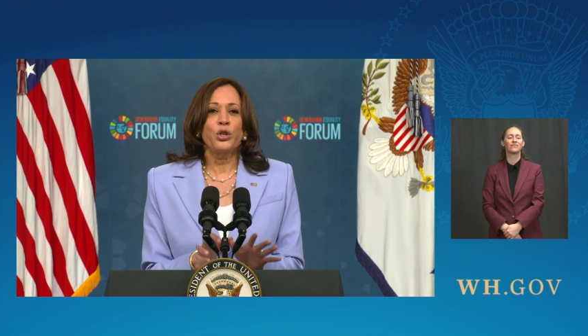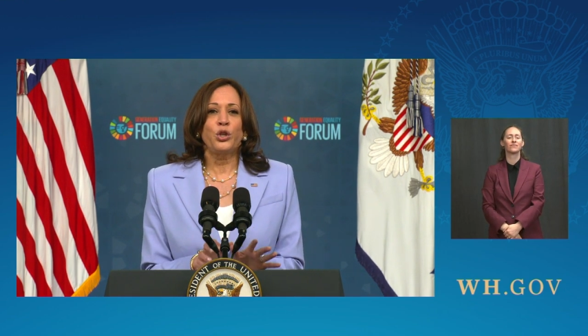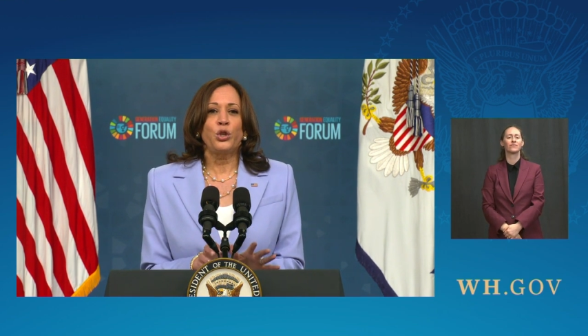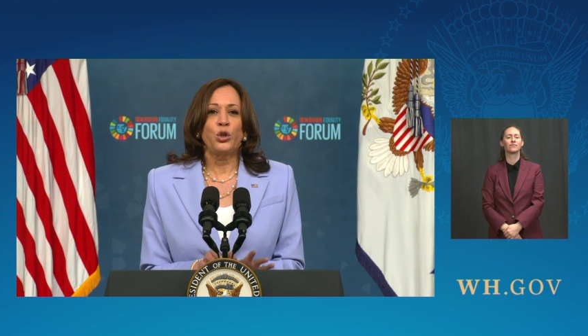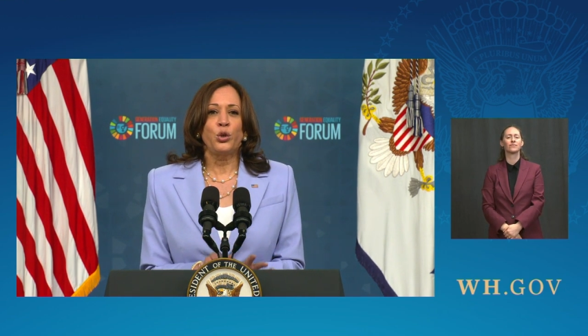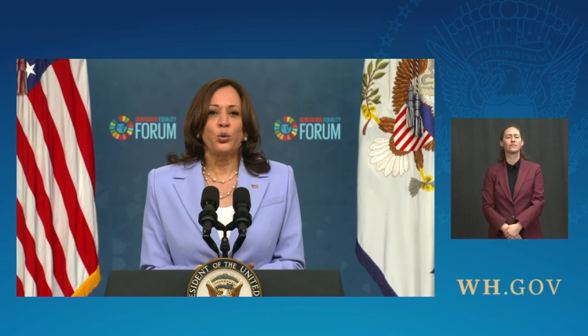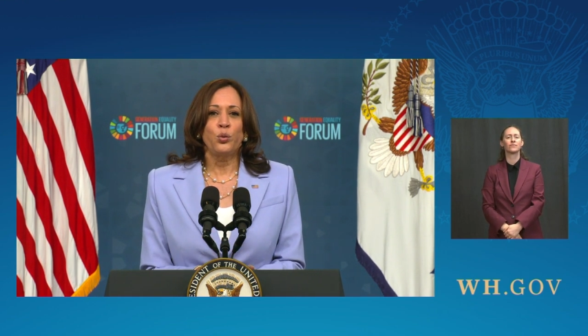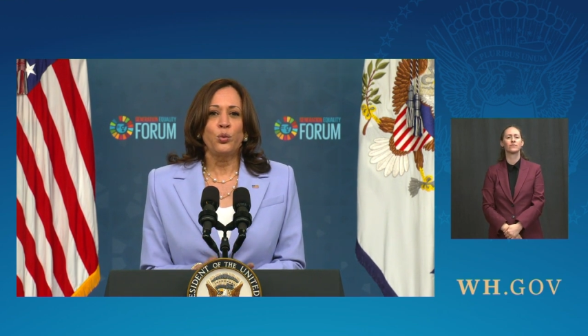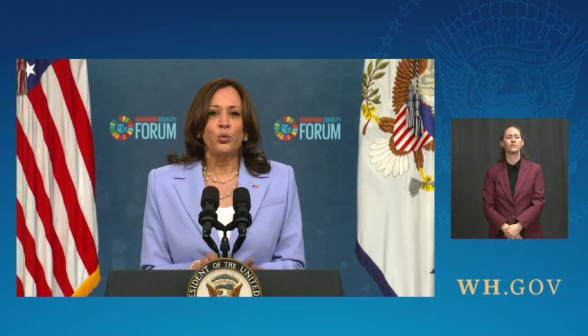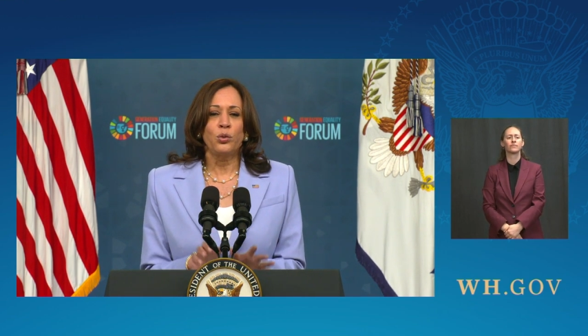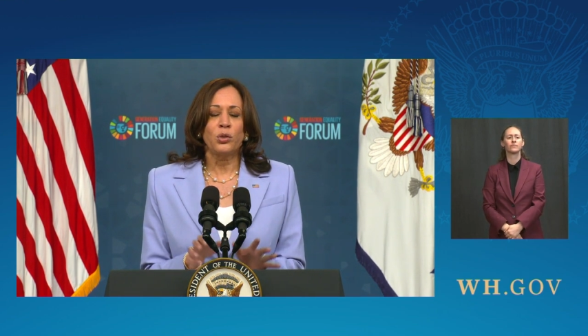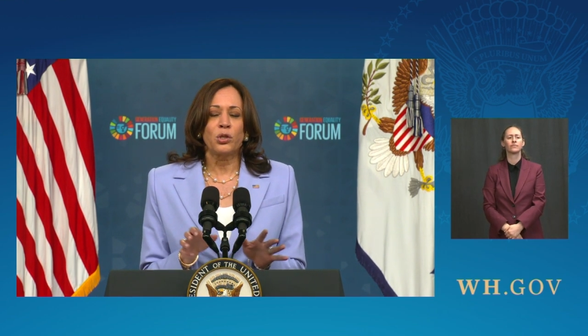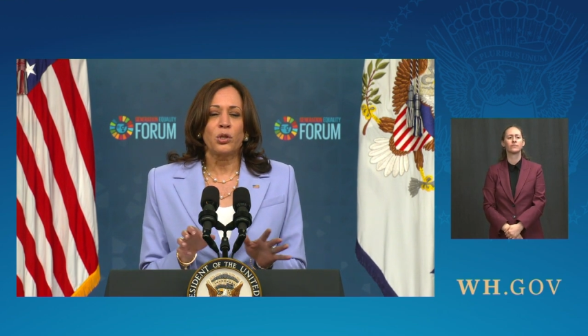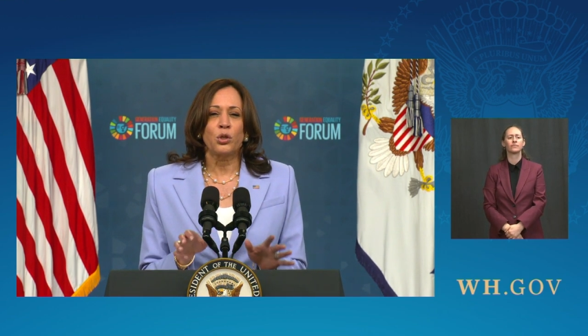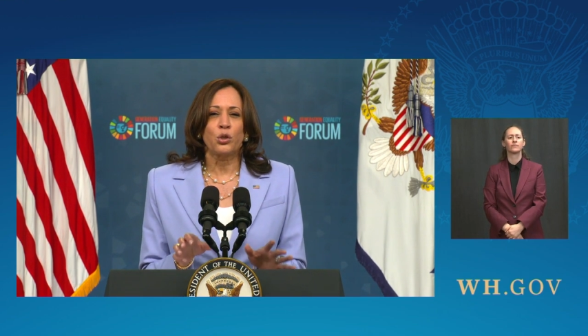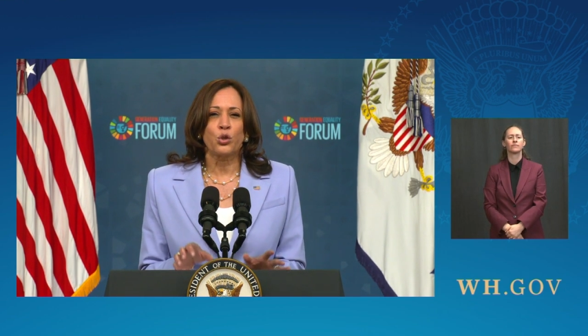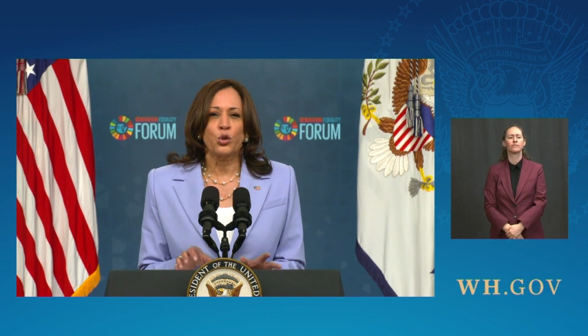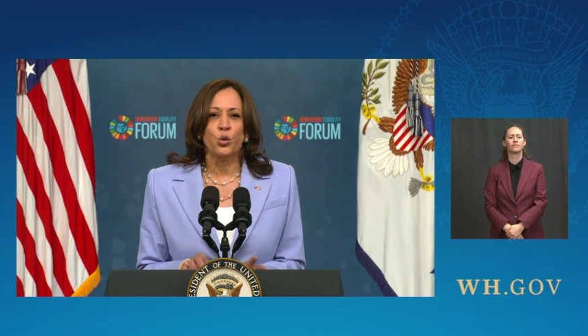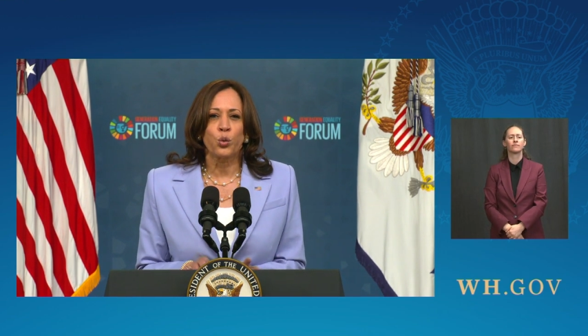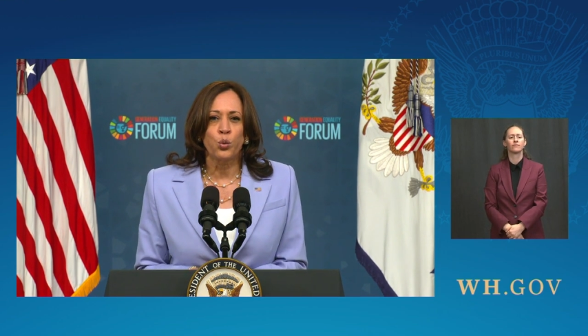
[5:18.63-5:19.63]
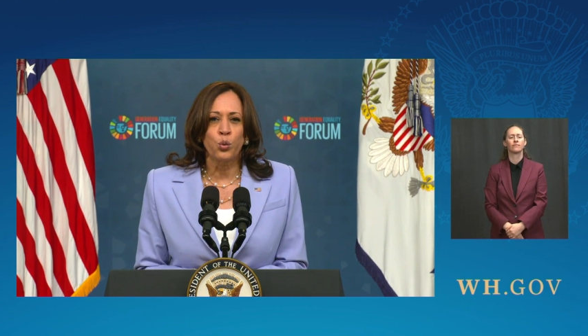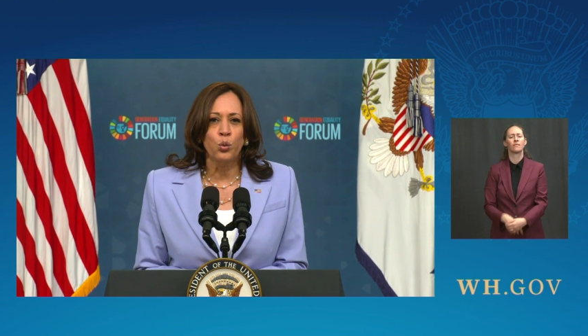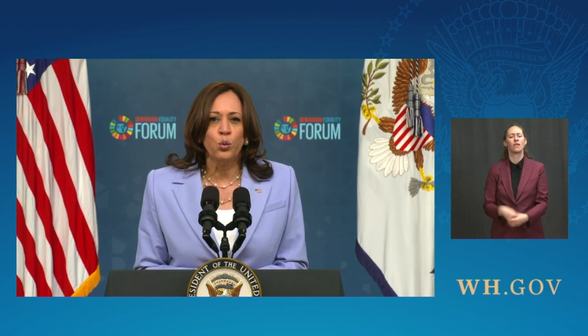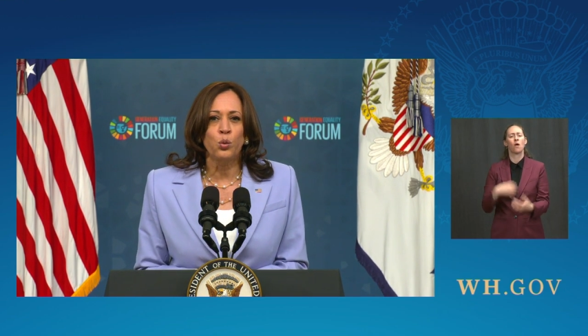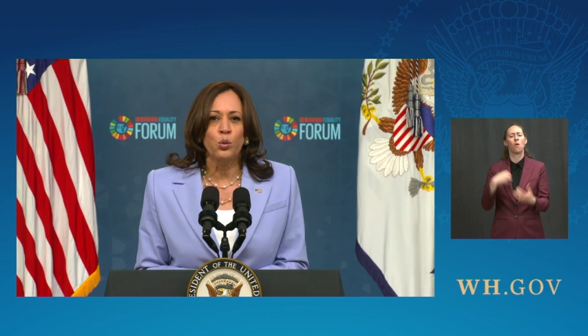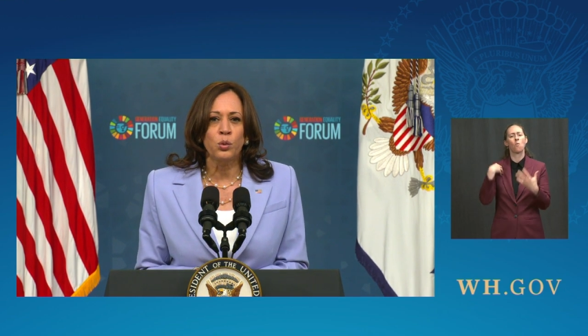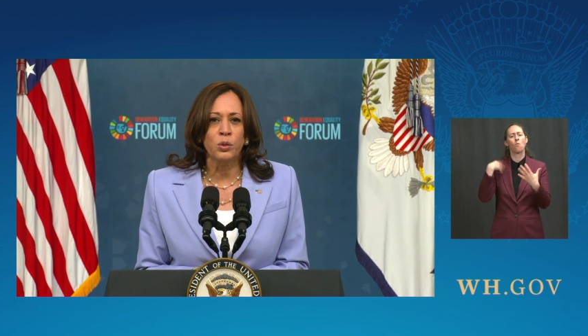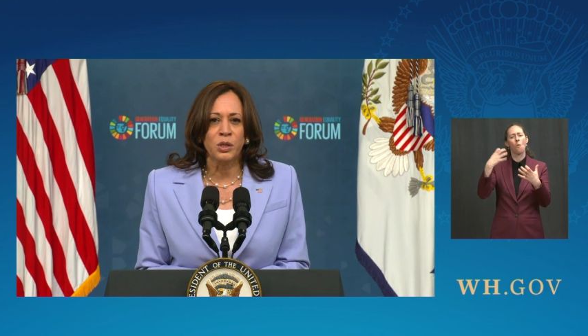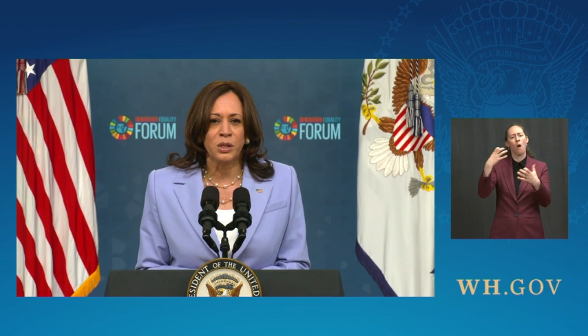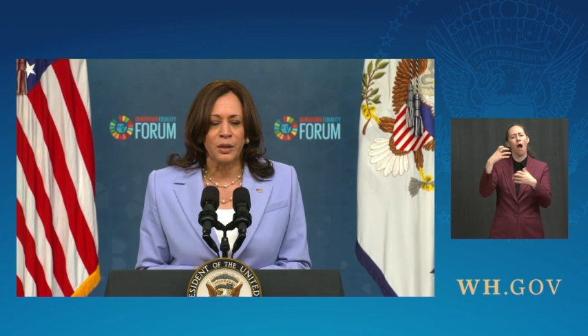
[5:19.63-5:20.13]
use the
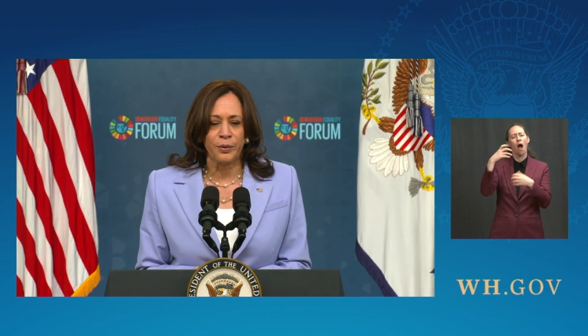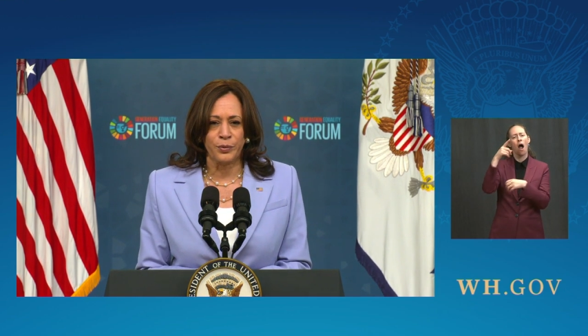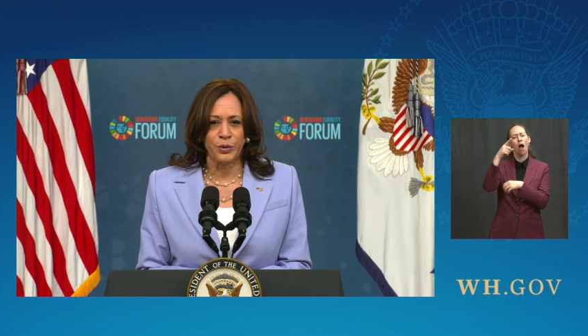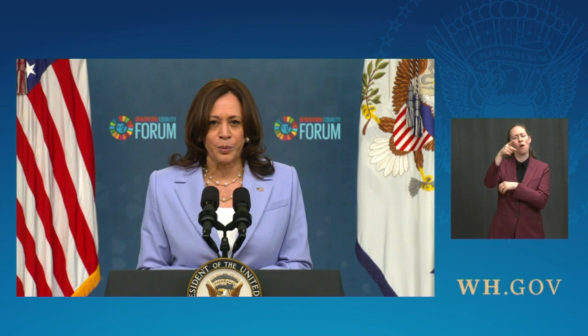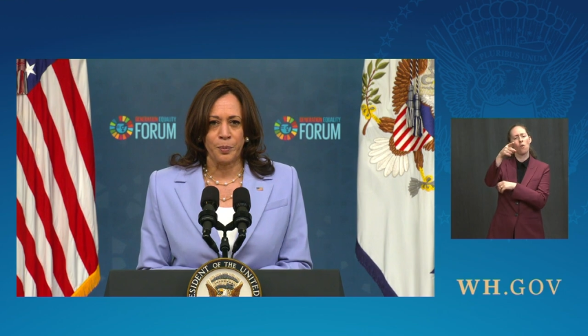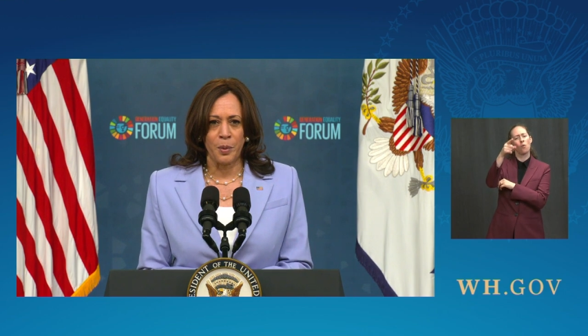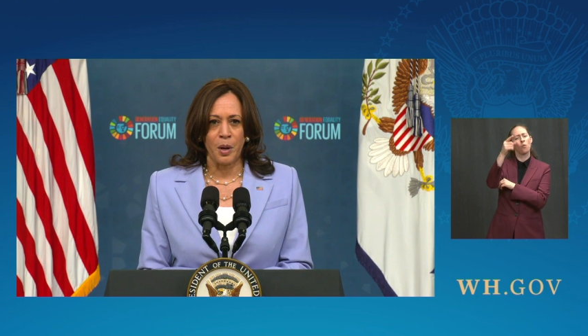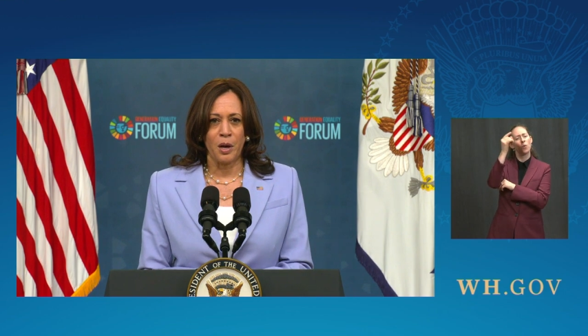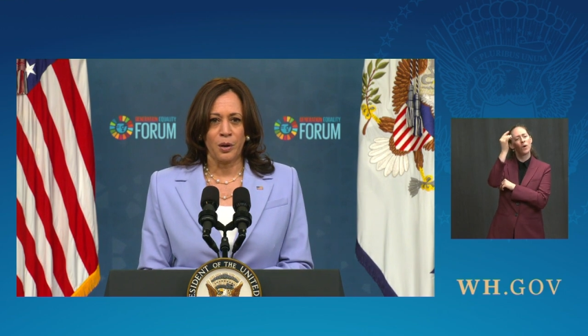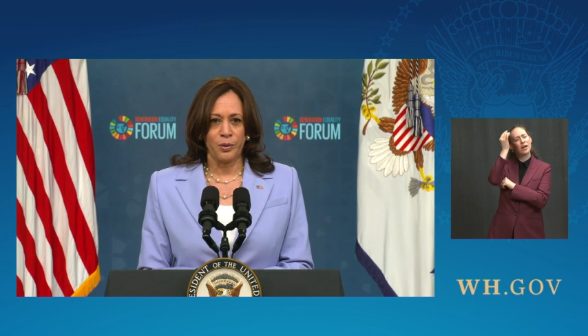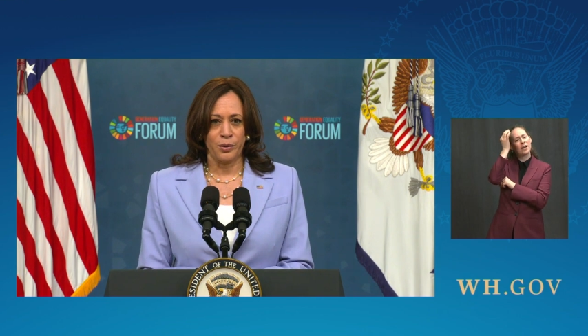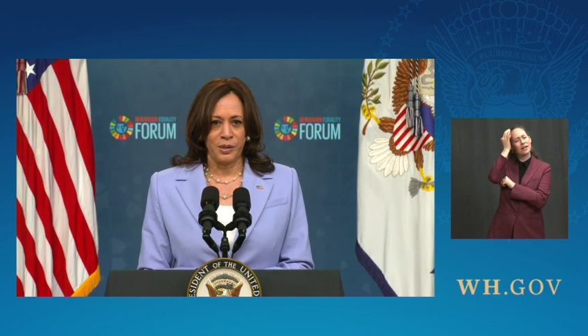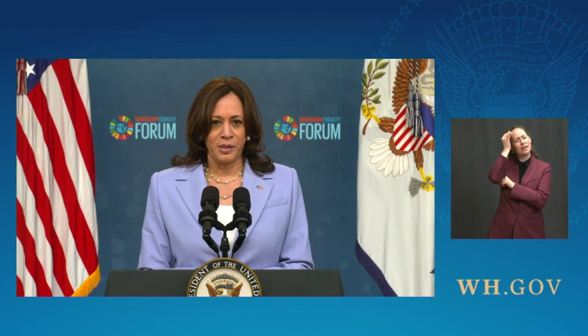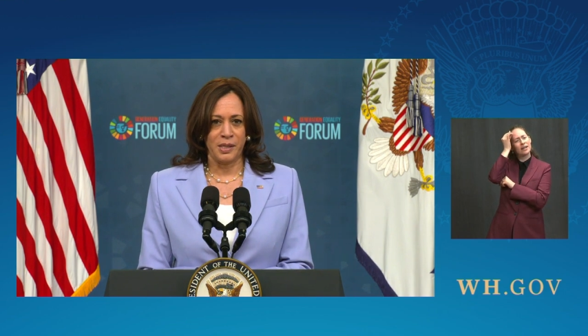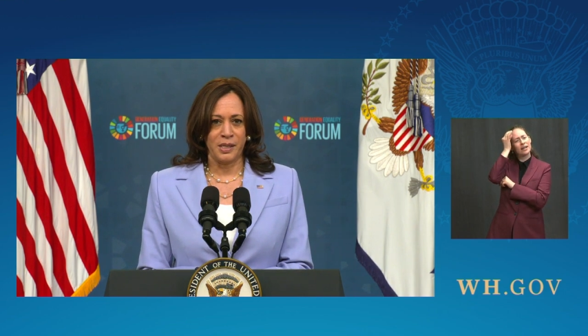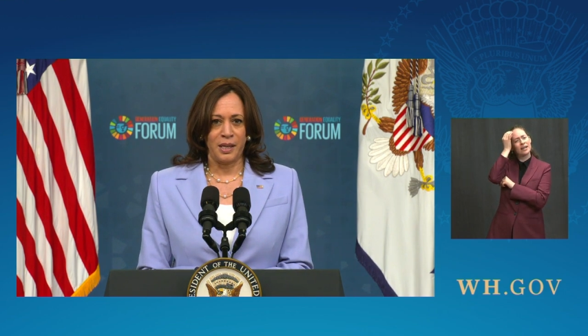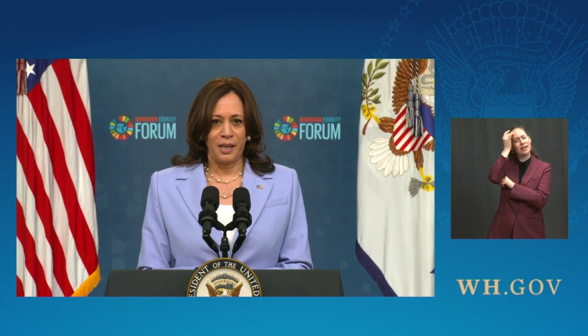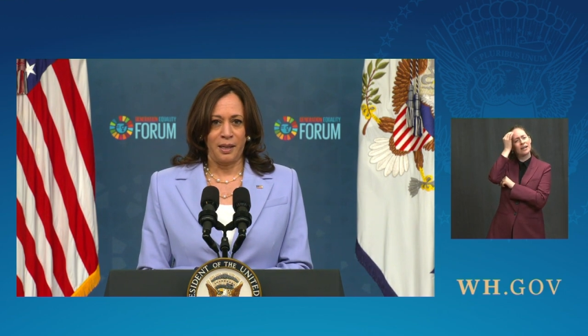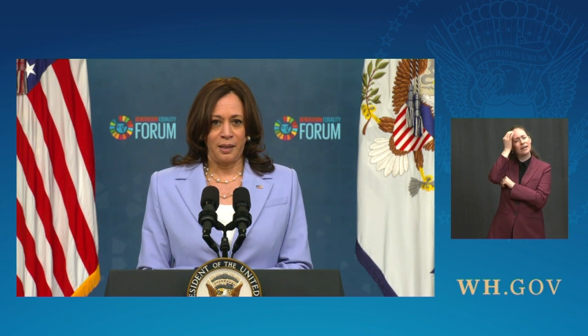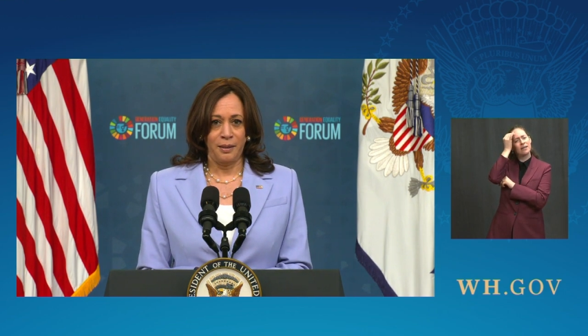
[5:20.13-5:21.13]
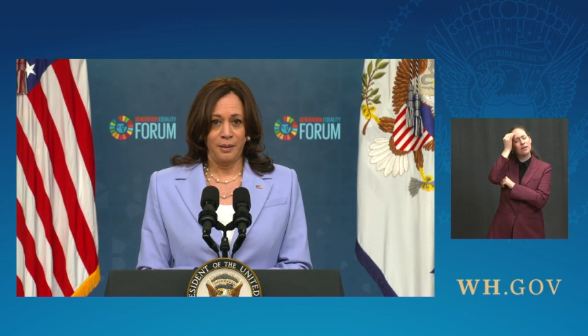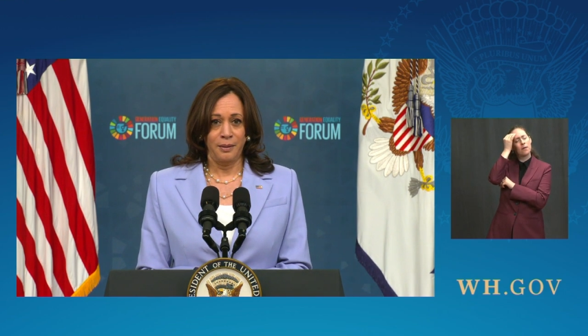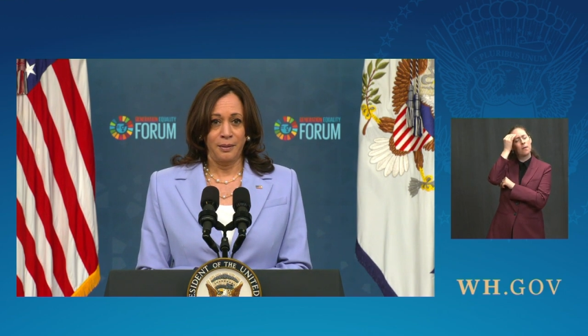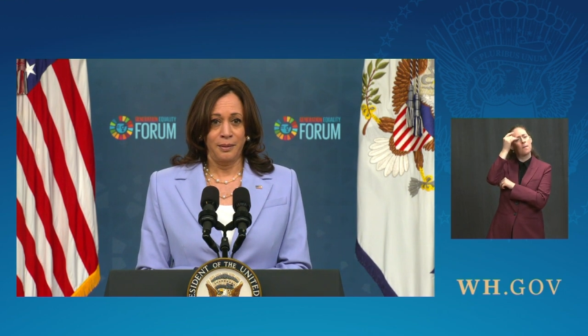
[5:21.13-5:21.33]
tools of democracy,